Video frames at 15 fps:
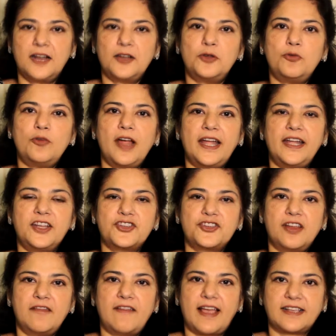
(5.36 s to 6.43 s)
are 2
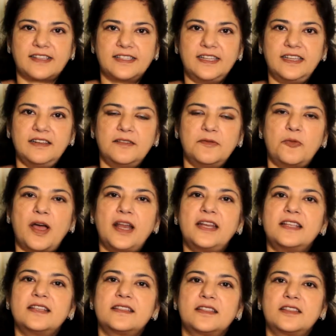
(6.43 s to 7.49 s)
additional vaccines. One
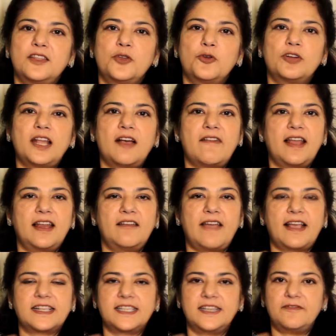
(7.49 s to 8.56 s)
is the rotaviral
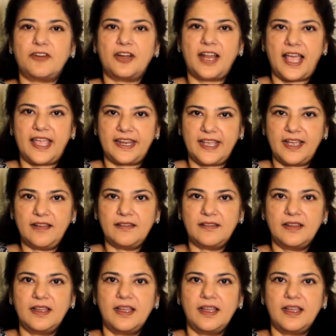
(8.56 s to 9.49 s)
vaccine for diarrhea